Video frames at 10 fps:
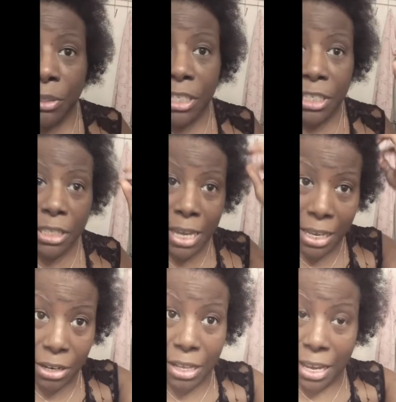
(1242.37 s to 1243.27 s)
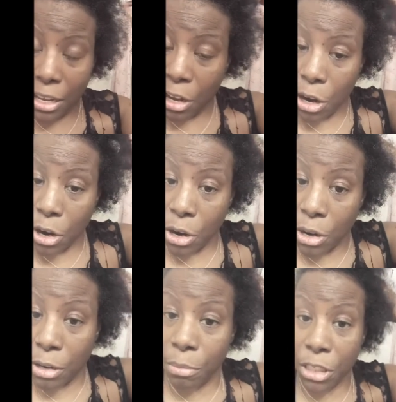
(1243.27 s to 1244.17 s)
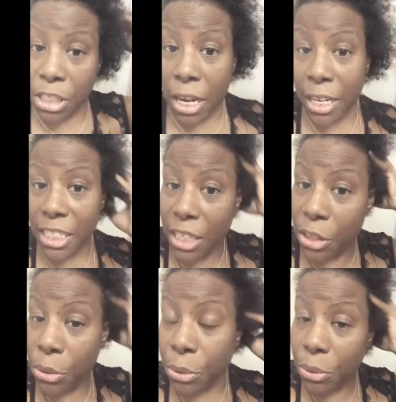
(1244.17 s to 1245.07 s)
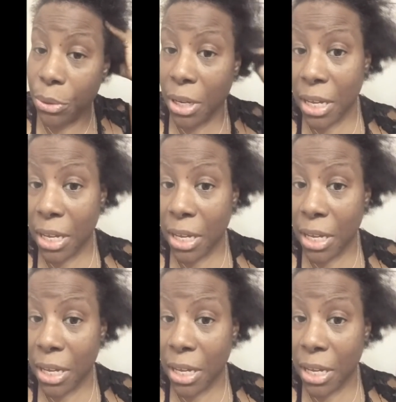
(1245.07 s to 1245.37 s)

is just kind of like massage it through